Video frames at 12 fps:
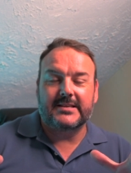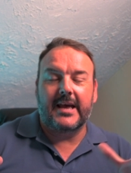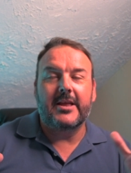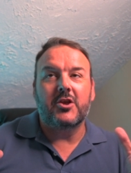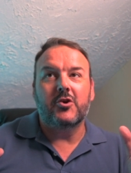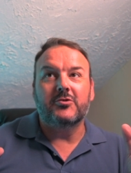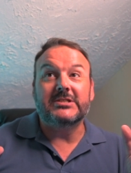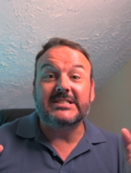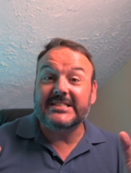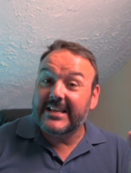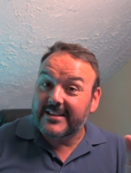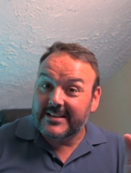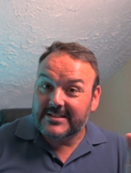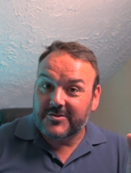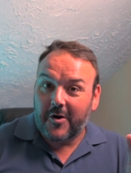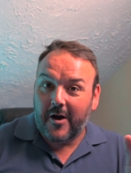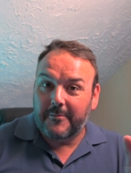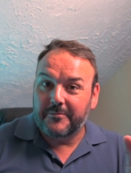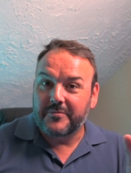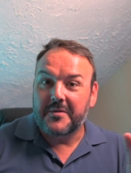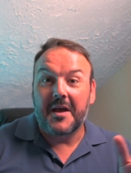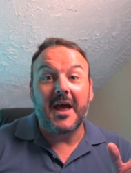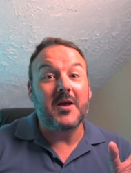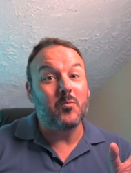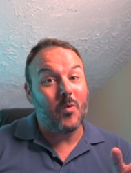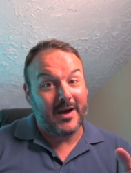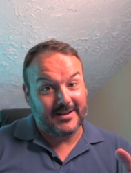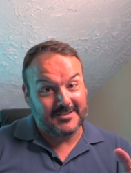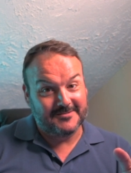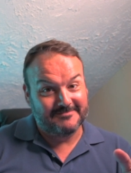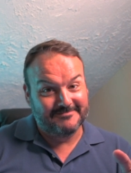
and you sit this time and wait.